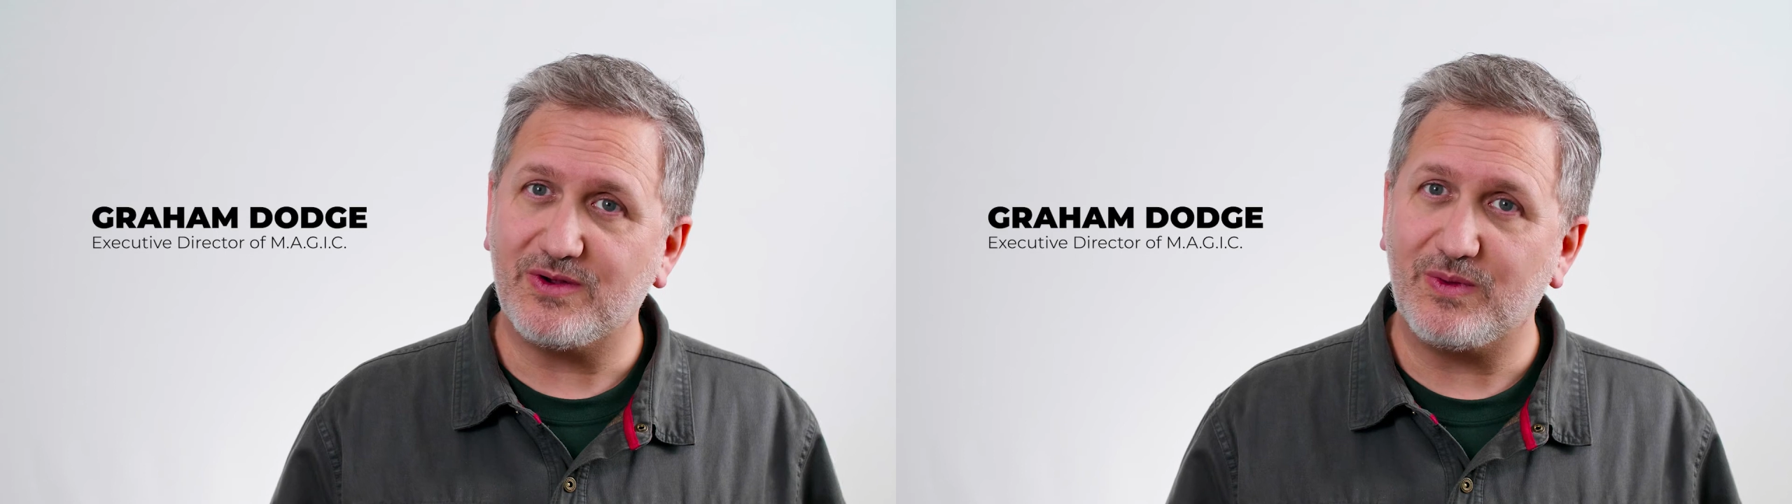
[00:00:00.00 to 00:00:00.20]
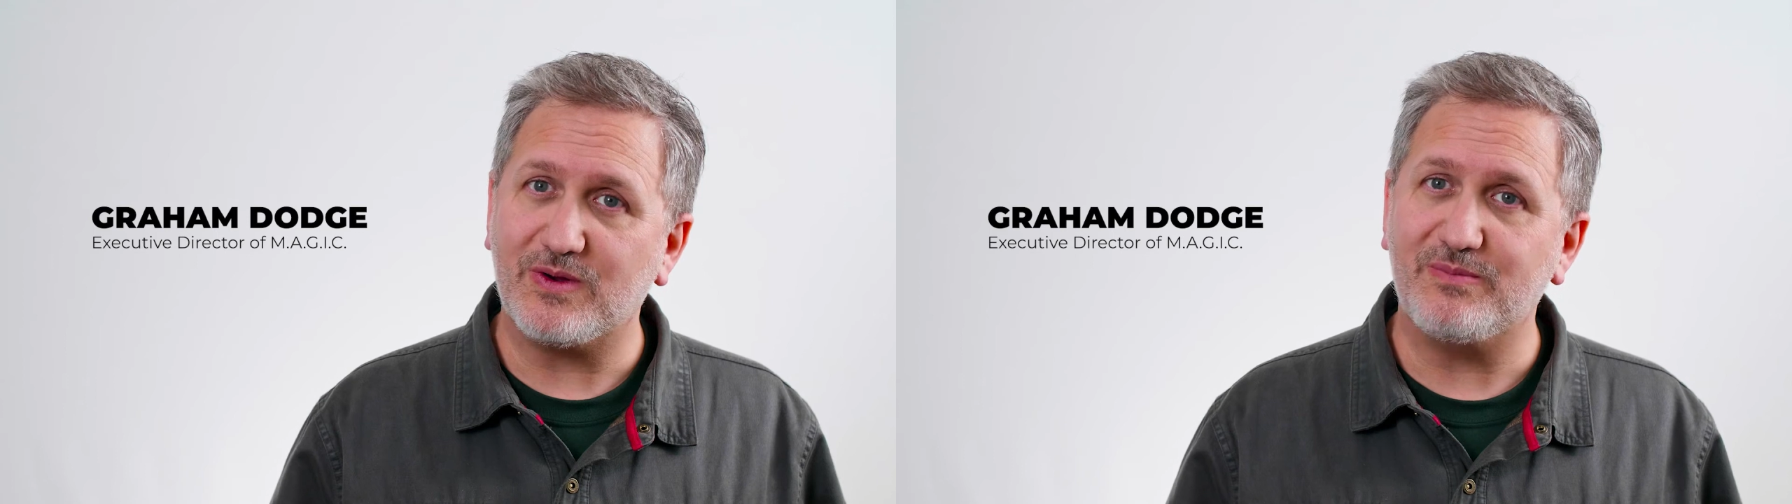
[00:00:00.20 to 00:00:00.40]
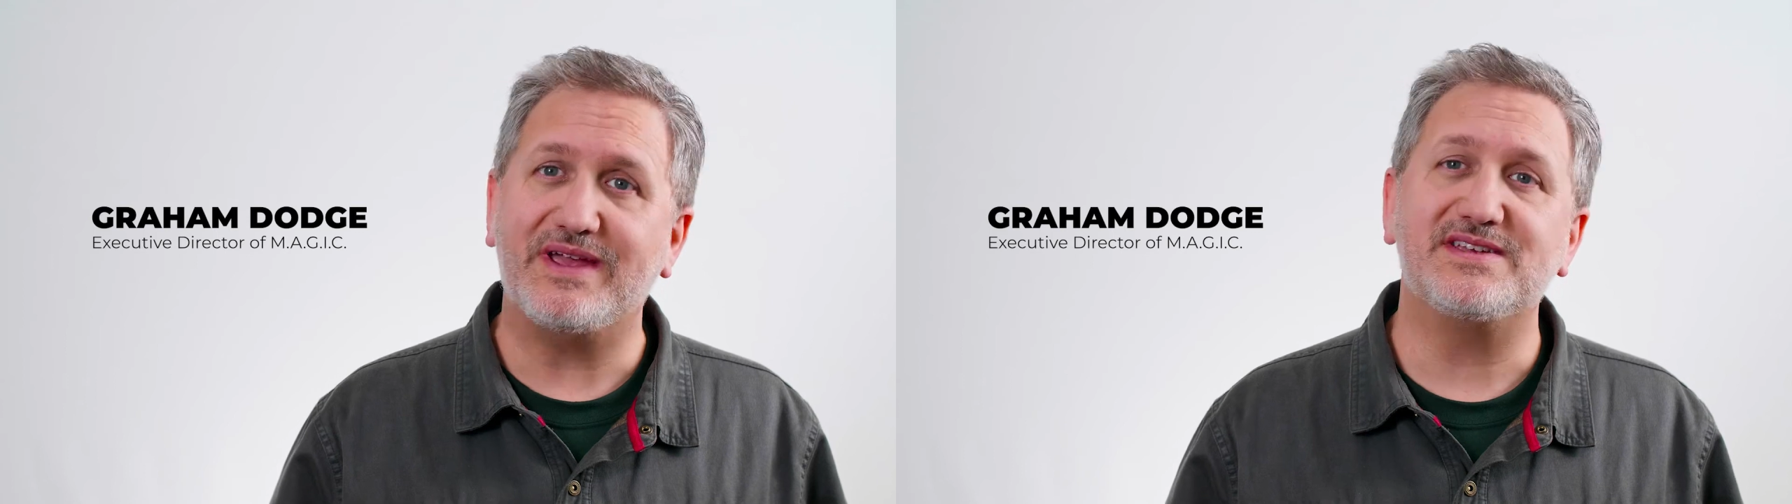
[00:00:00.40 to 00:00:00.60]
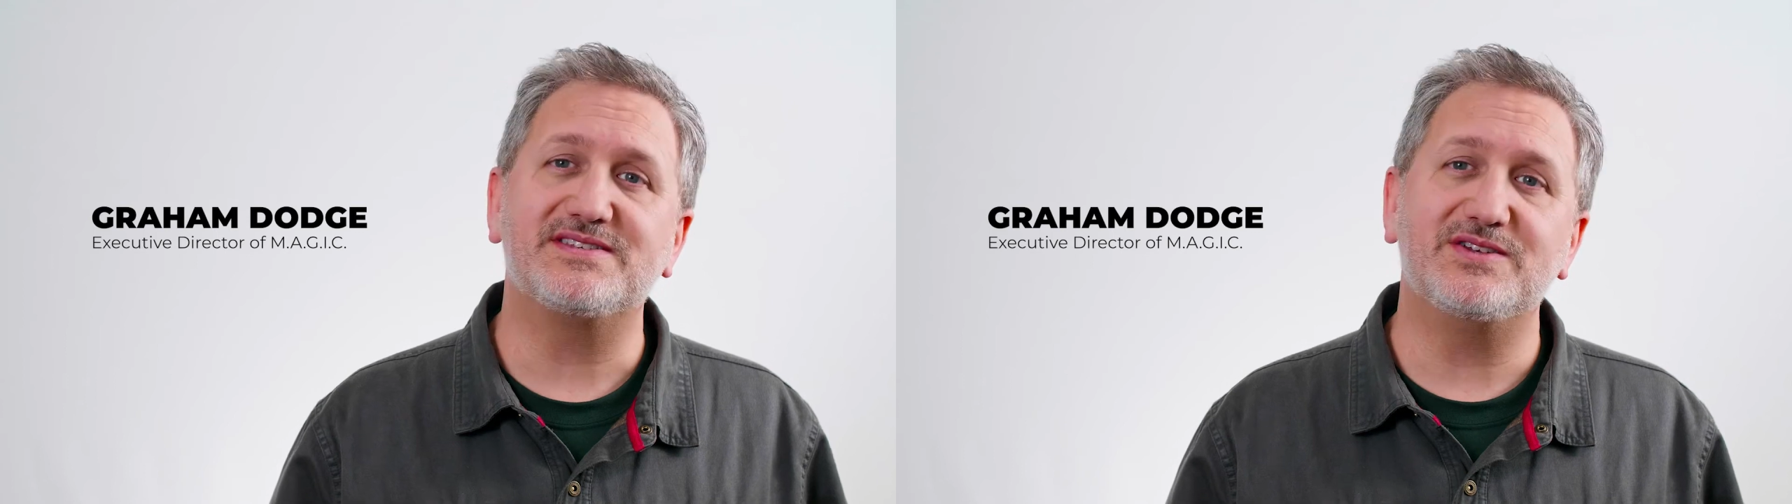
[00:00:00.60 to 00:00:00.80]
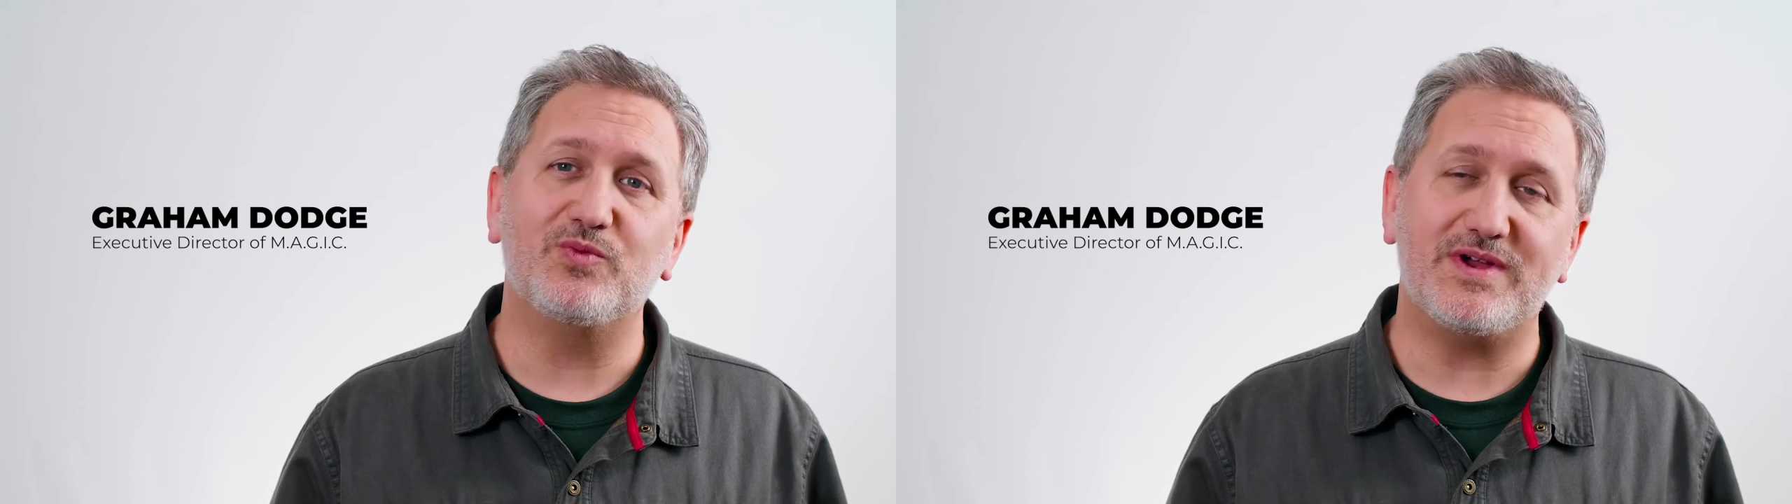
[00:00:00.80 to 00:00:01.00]
We are based
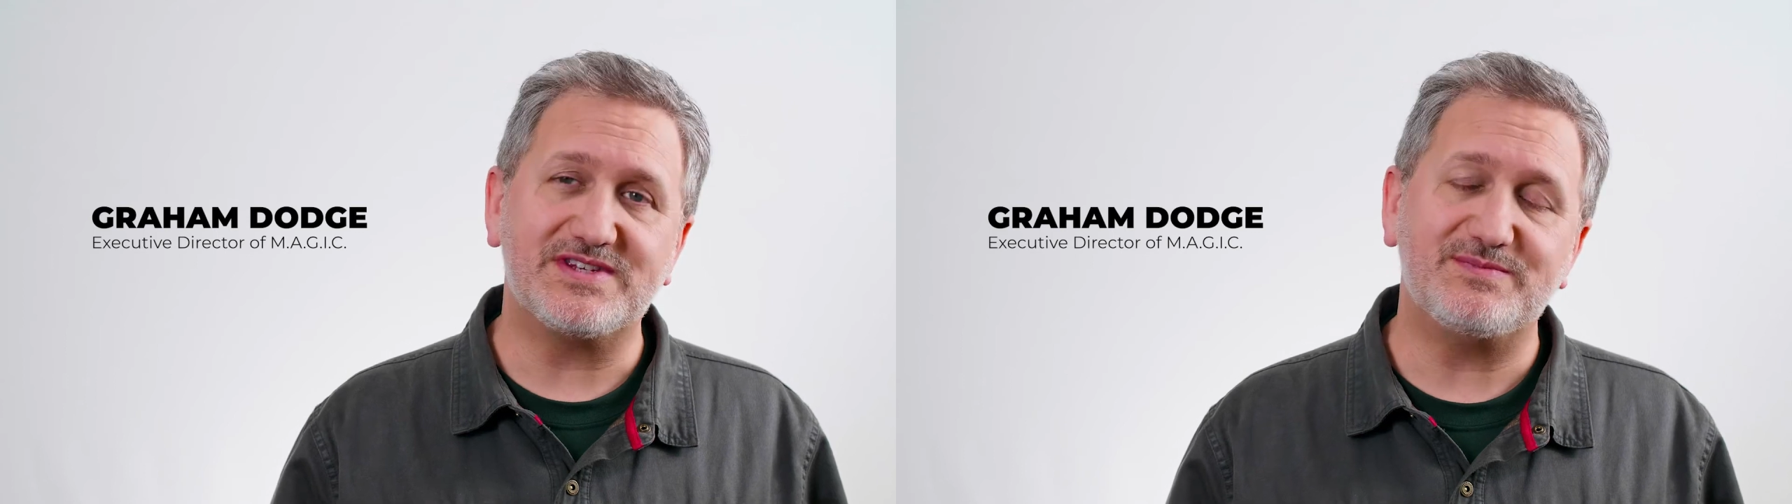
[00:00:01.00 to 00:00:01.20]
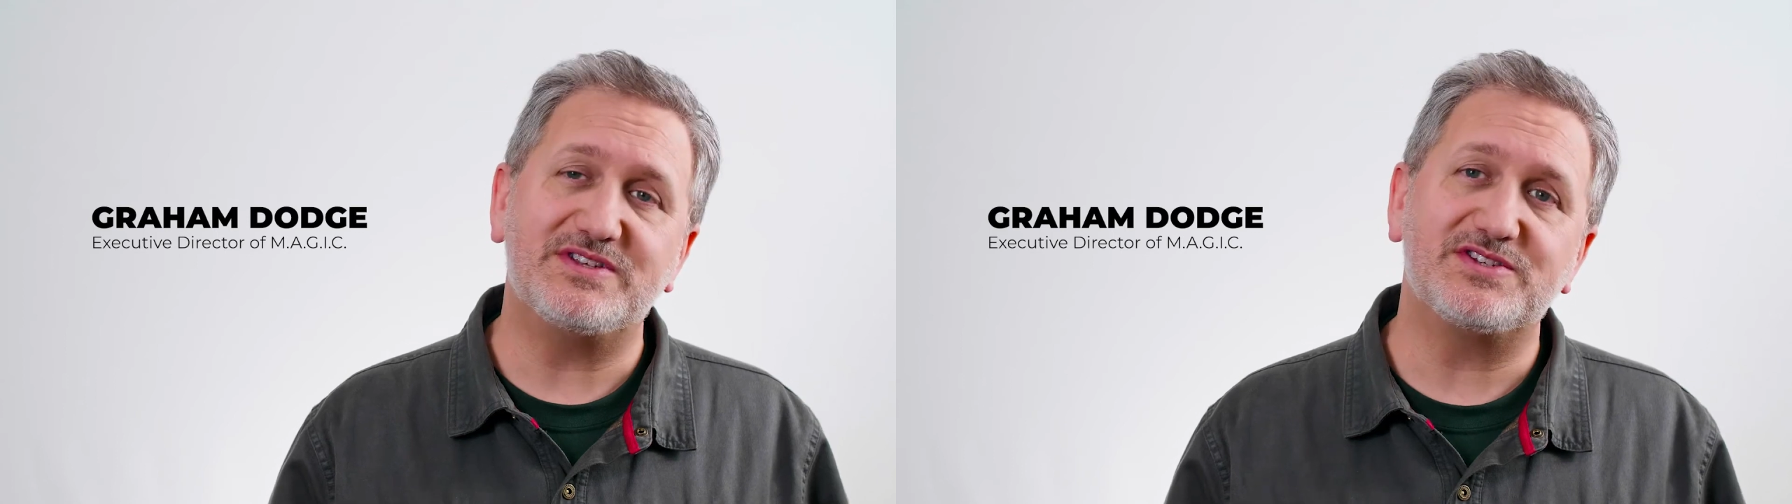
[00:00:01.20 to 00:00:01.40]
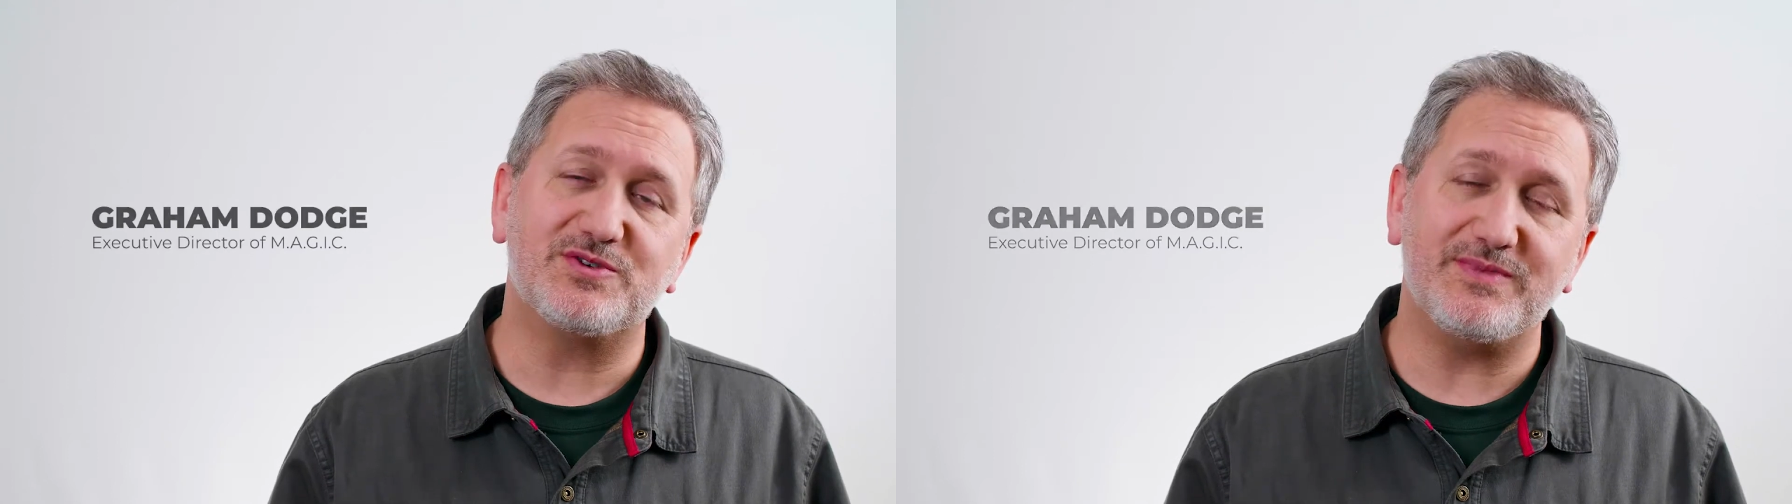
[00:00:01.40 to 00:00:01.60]
in Westminster,